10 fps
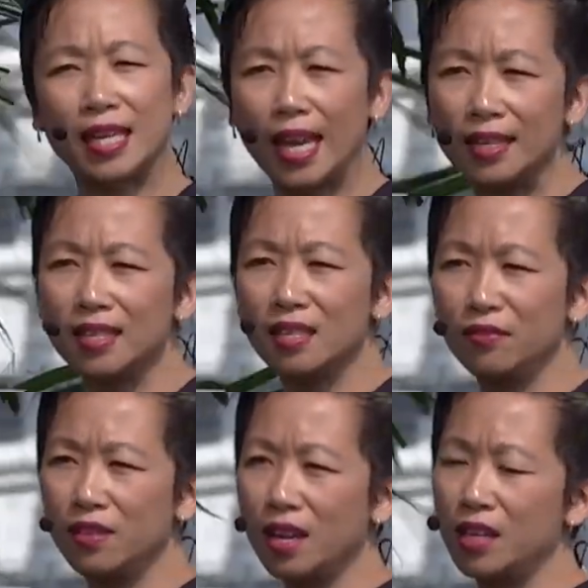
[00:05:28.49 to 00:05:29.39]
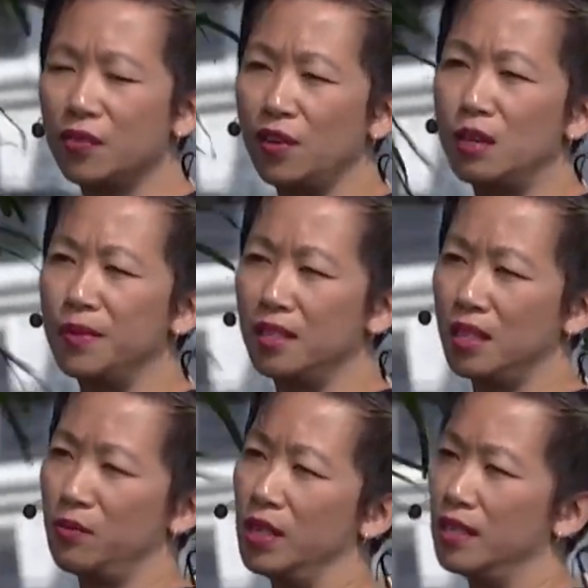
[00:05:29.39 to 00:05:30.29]
and CVS pharmacy
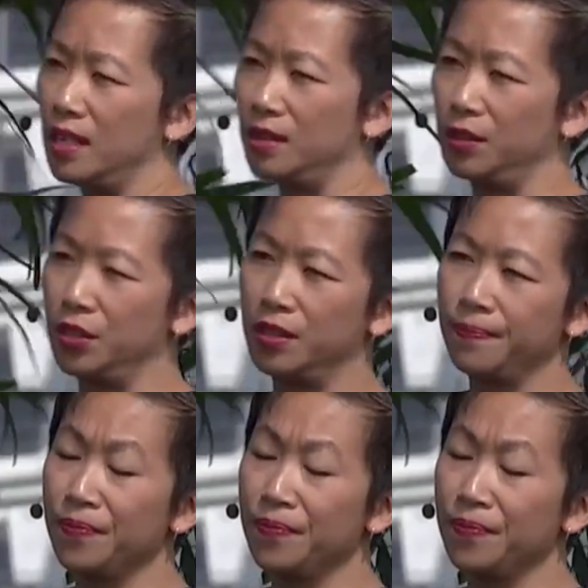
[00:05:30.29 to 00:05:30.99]
retailers.